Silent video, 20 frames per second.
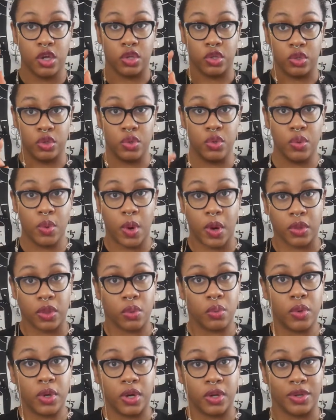you are the
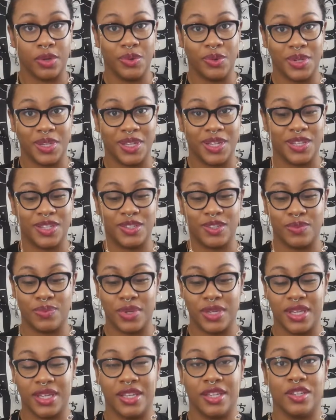one who needs to
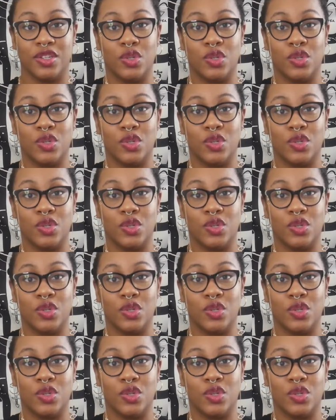be